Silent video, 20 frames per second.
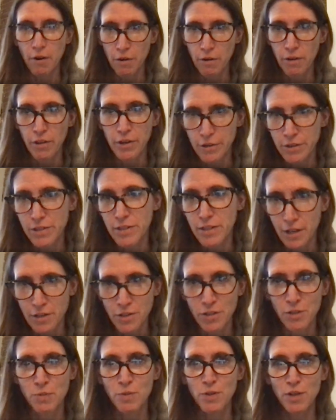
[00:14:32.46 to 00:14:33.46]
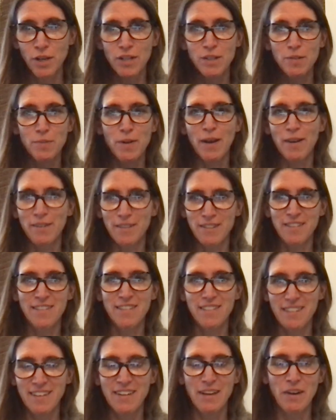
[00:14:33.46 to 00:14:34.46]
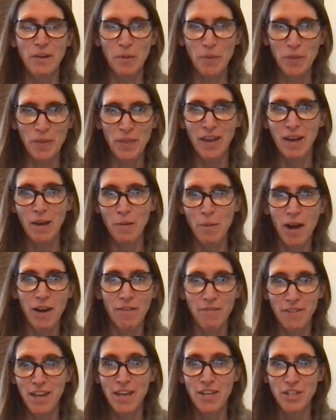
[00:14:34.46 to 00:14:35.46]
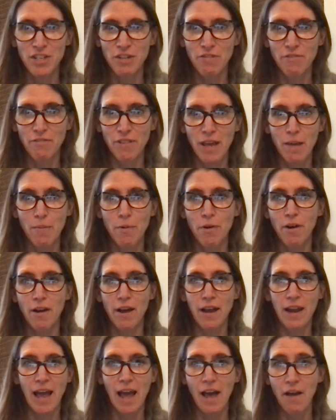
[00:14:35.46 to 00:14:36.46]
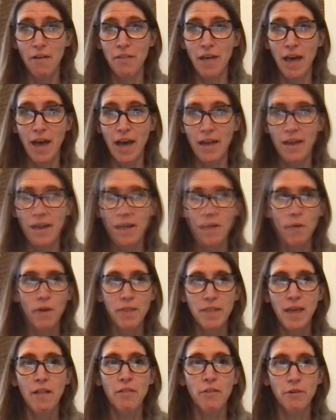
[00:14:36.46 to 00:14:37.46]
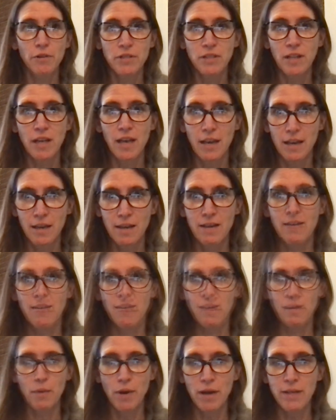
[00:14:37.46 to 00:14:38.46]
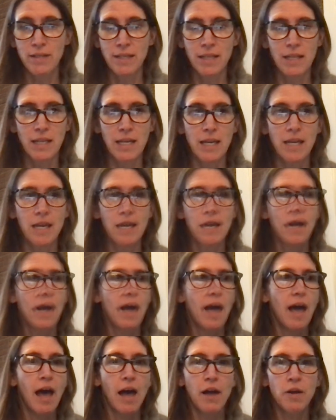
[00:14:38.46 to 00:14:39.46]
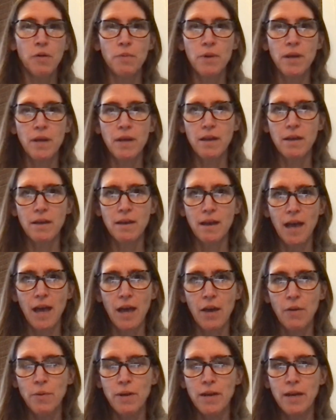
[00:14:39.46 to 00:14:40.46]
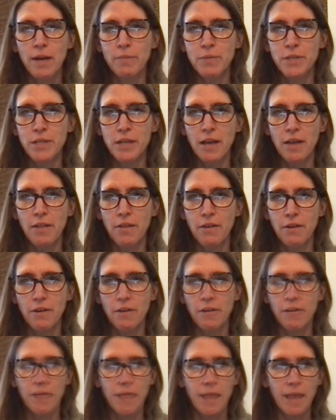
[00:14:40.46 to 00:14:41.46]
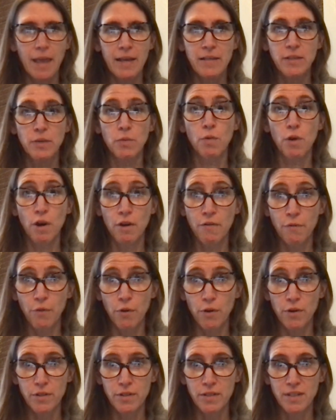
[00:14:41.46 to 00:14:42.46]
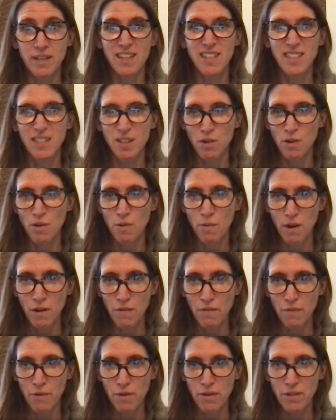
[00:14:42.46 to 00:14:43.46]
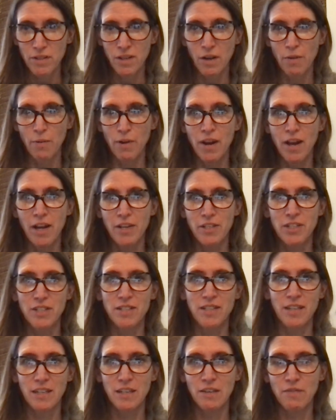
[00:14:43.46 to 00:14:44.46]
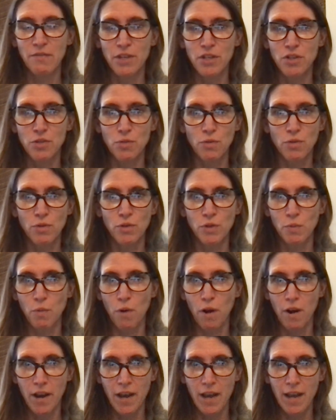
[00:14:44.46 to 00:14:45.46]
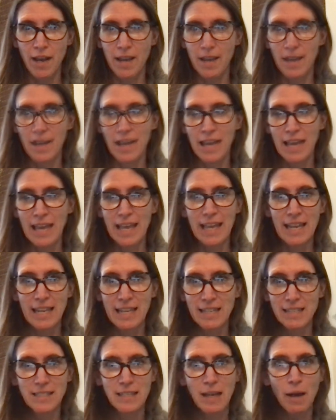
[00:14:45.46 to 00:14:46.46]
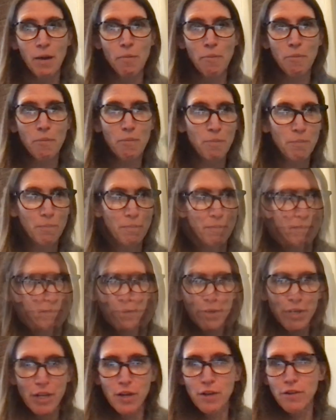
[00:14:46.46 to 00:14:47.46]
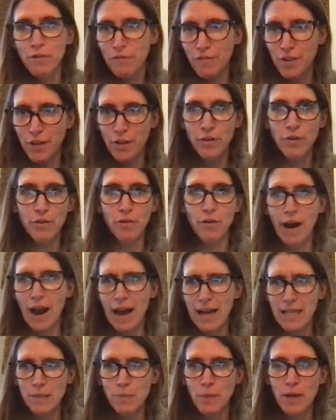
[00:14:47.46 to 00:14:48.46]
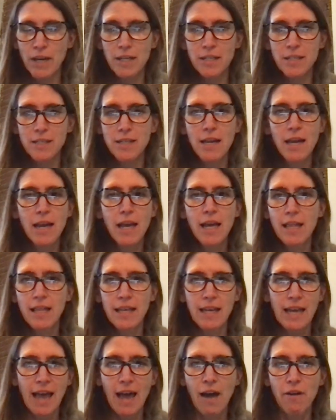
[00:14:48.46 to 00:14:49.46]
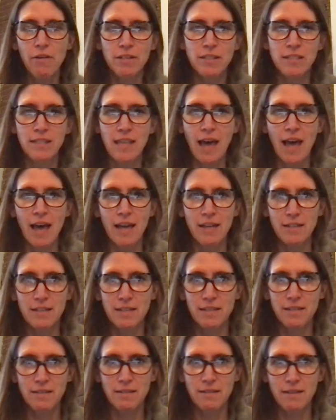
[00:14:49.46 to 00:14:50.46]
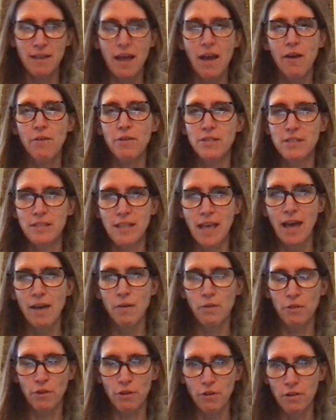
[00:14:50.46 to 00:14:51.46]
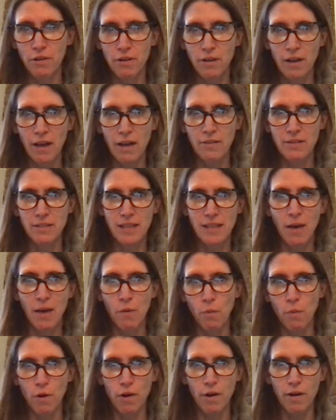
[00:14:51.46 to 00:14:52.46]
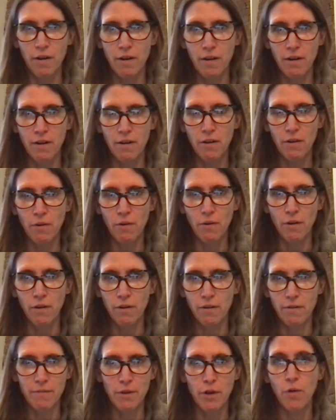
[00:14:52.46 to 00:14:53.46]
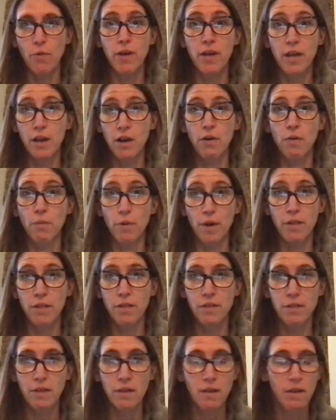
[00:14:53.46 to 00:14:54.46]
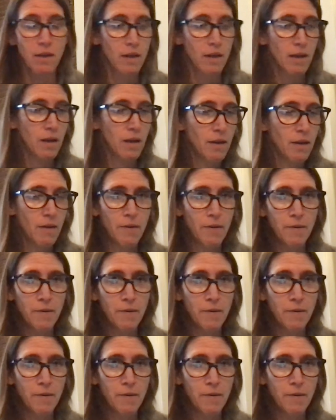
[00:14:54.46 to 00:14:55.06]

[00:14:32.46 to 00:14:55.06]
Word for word: earlier discussions, we talked about, you know, the commodification of labor and how that, what that looks like presently. How do we, how do we come together as a workforce? Is there a workforce? Are we not just individuals working in some particular field or aspect? Like, how does that, how does that look? How does that work or cohere with? Sure.